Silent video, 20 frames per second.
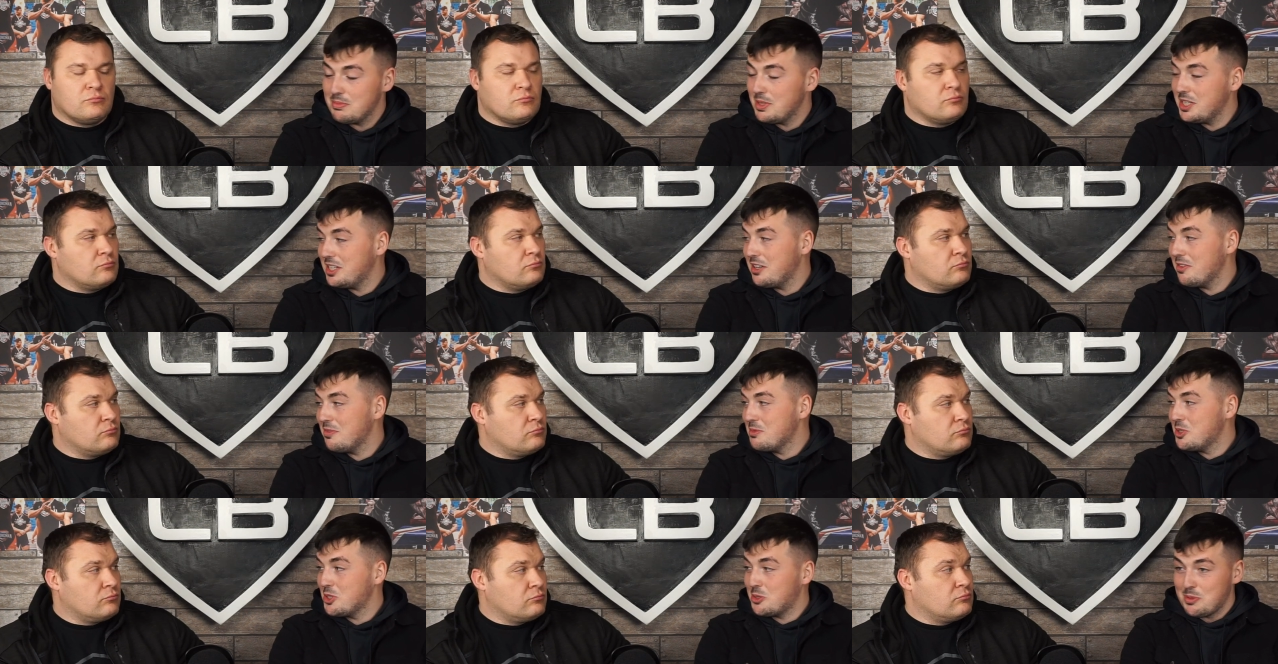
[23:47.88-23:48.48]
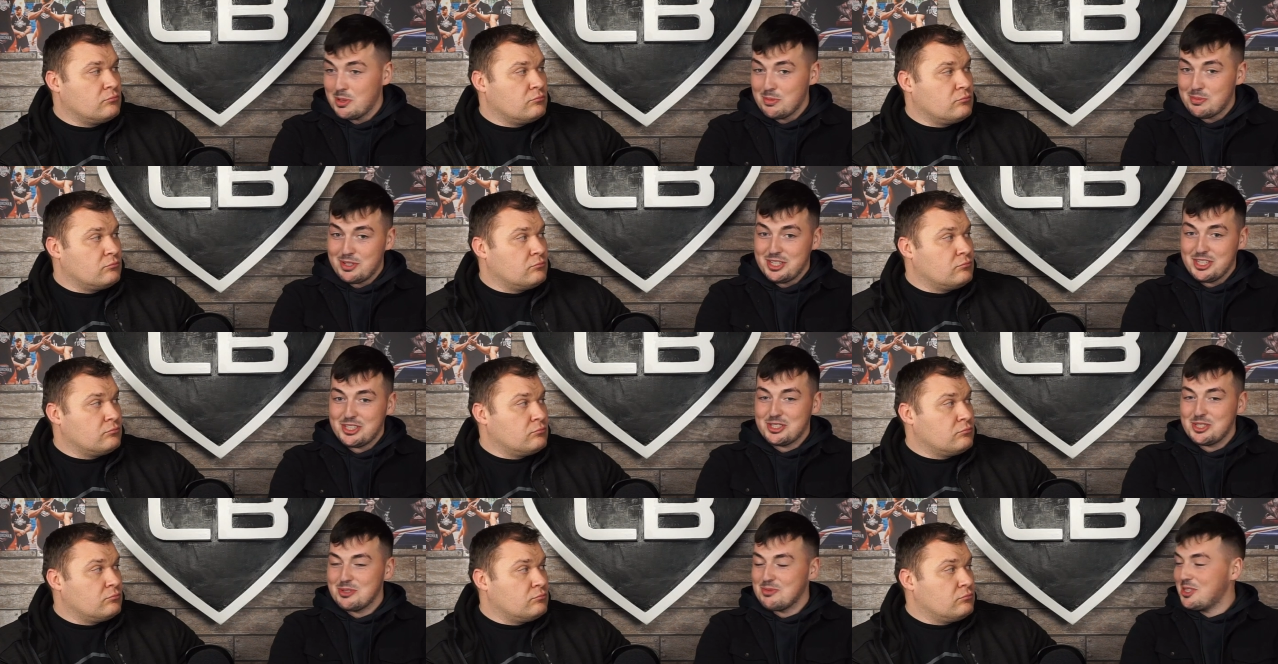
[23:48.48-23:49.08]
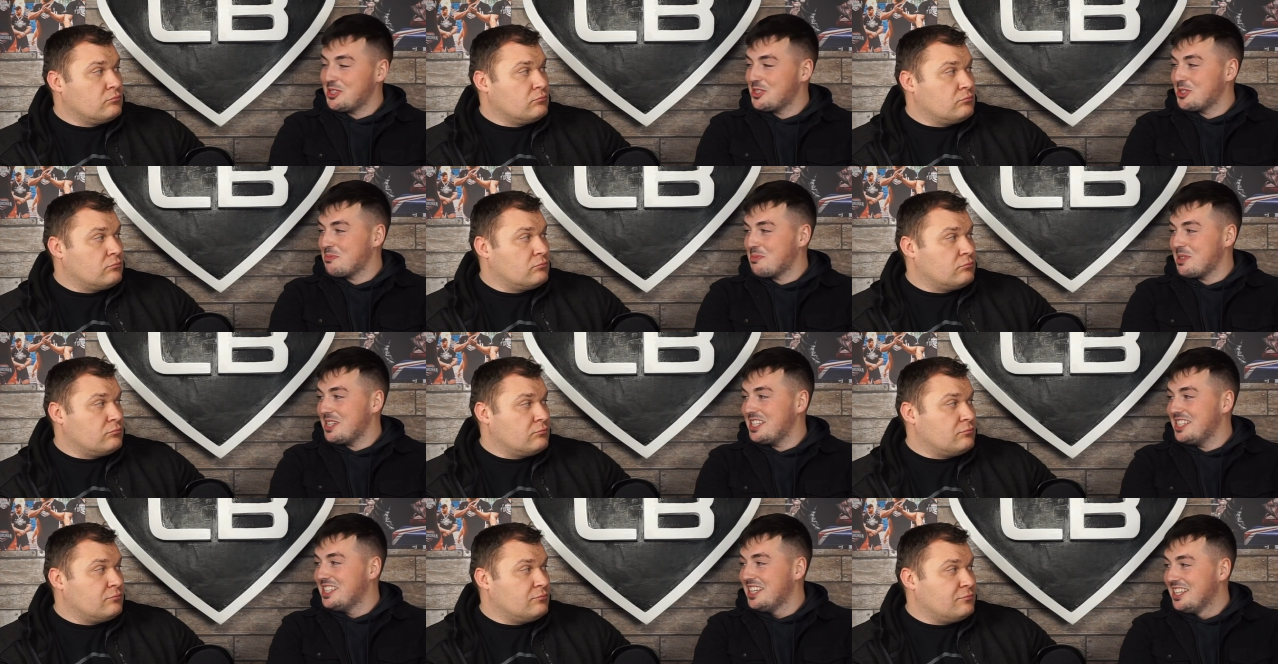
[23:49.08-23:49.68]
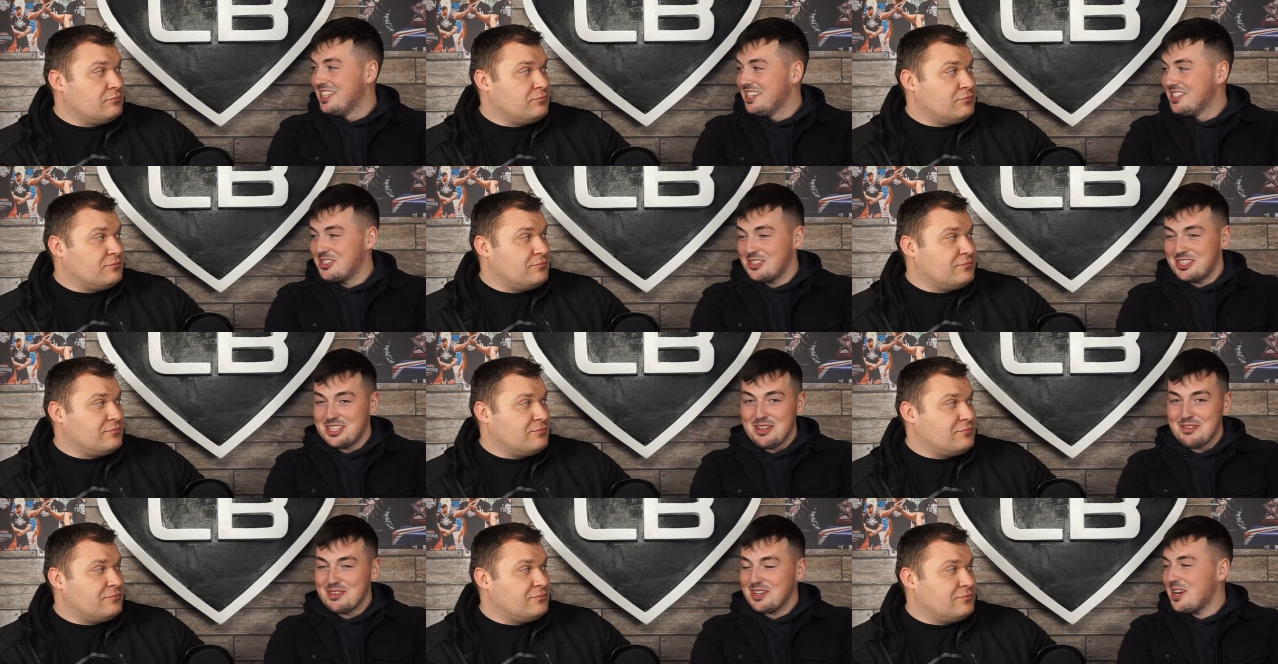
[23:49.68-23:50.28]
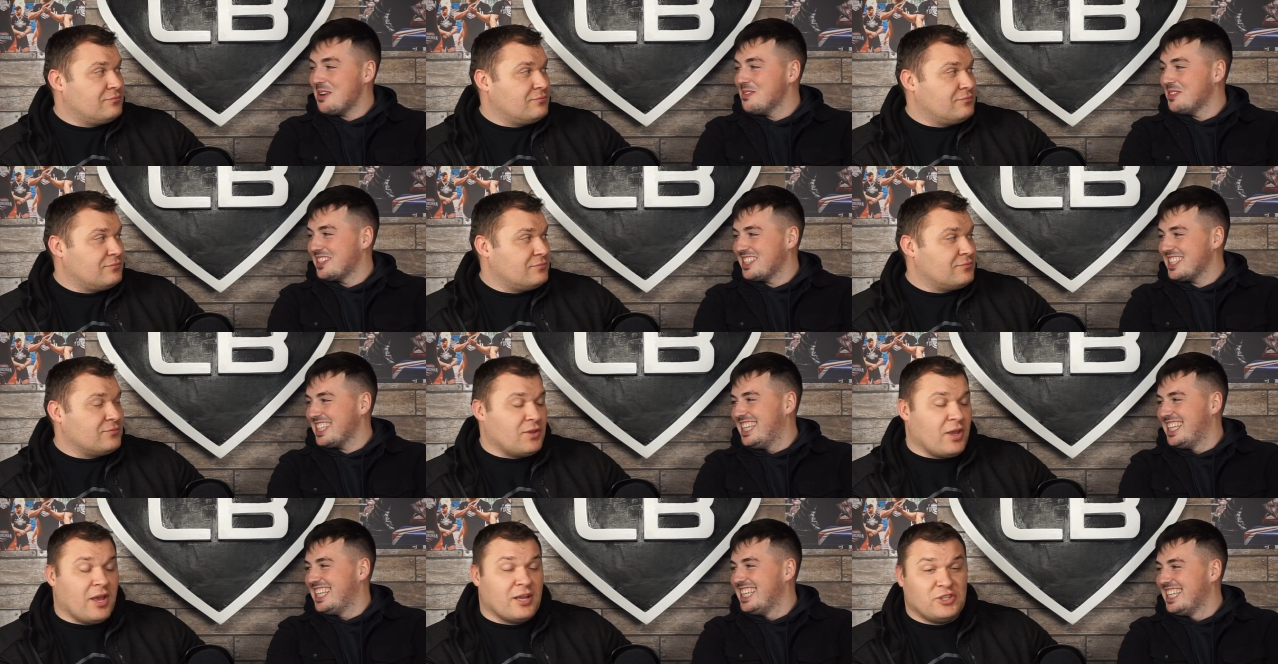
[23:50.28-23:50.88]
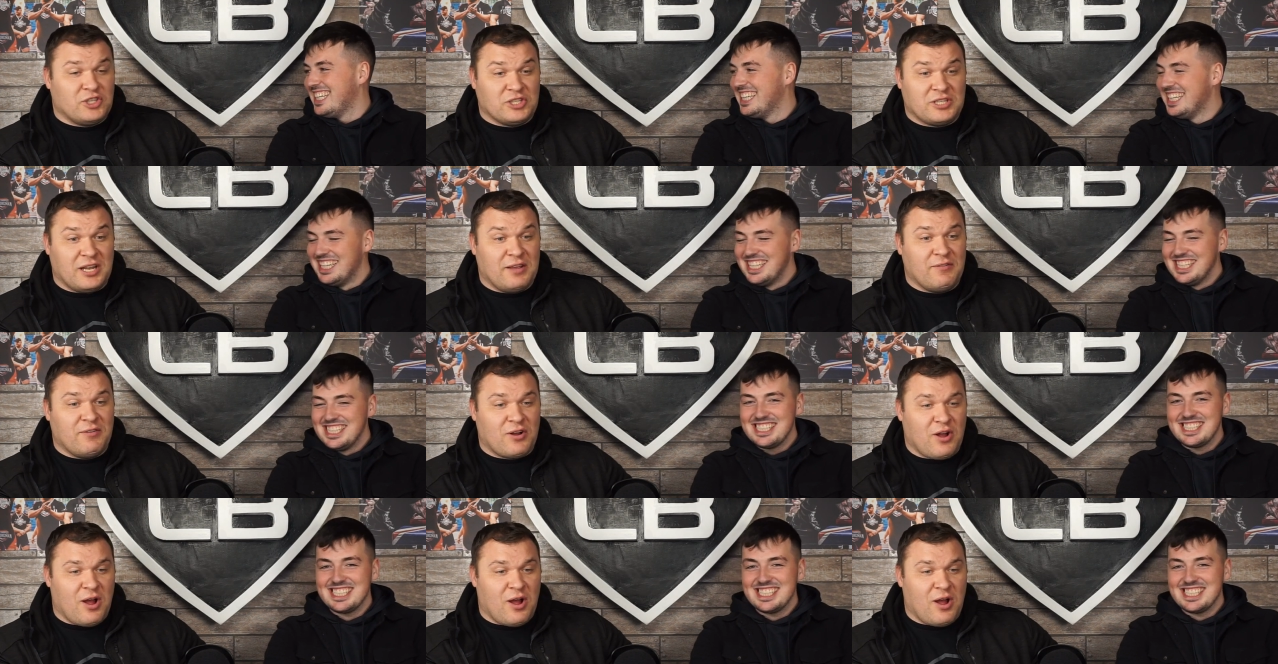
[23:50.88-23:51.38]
Speaker 1: might even just be a prediction. It might just be just leave a comment. Yeah, just leave a